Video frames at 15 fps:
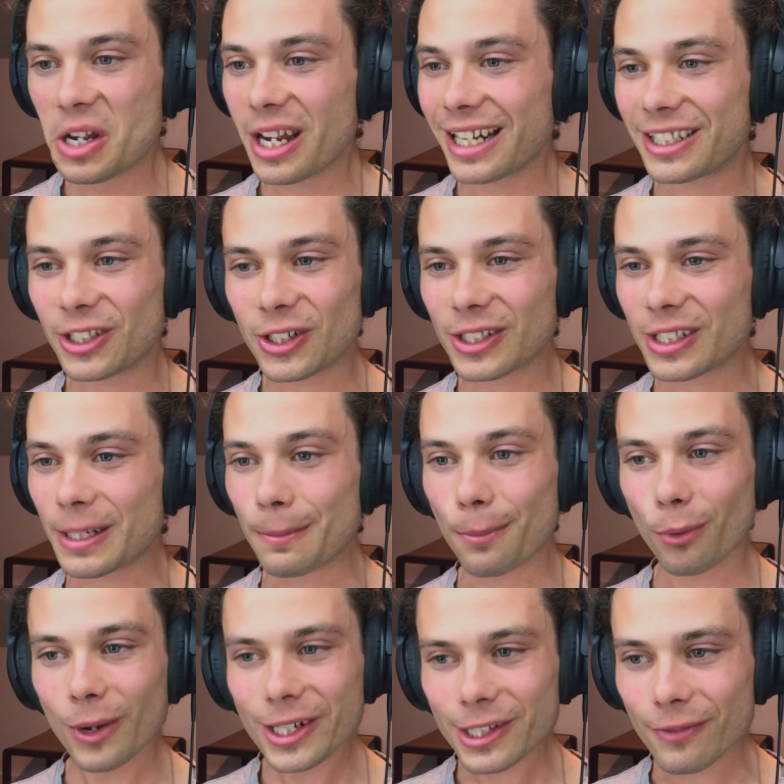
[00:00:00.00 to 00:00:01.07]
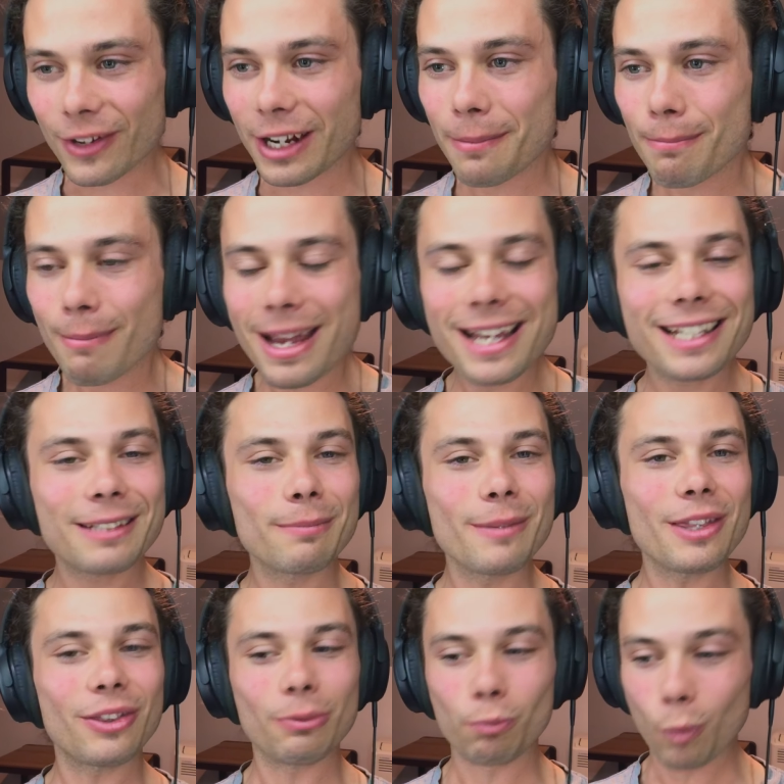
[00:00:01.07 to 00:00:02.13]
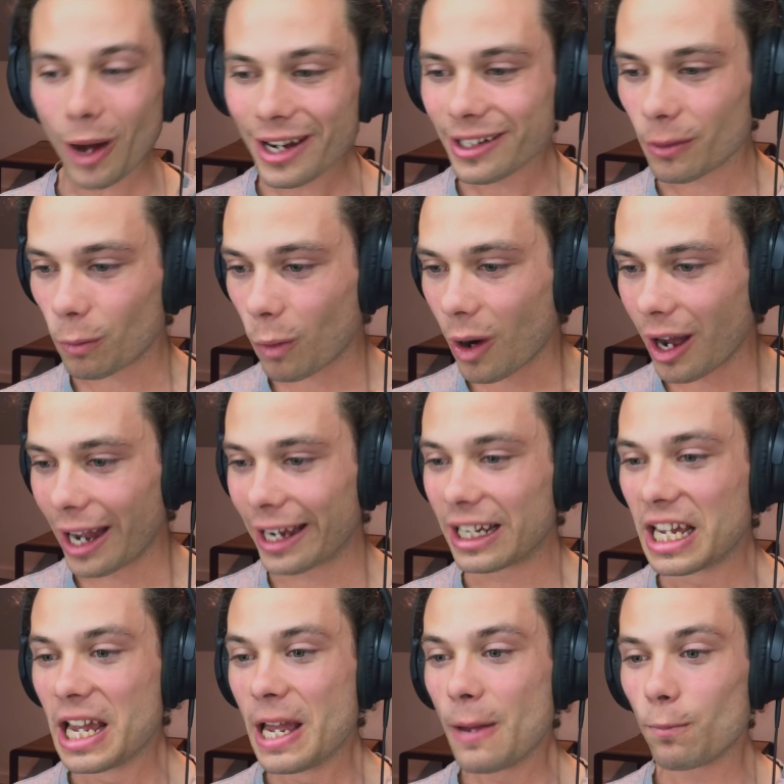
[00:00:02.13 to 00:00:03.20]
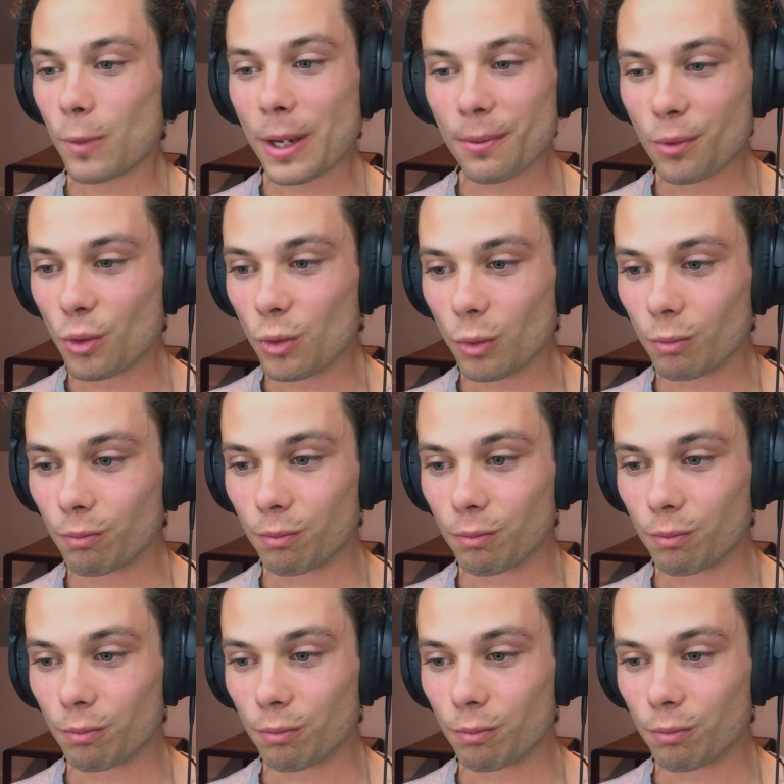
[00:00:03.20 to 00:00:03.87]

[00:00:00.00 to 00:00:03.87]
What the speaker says: It's just impressive, and it makes me wonder why people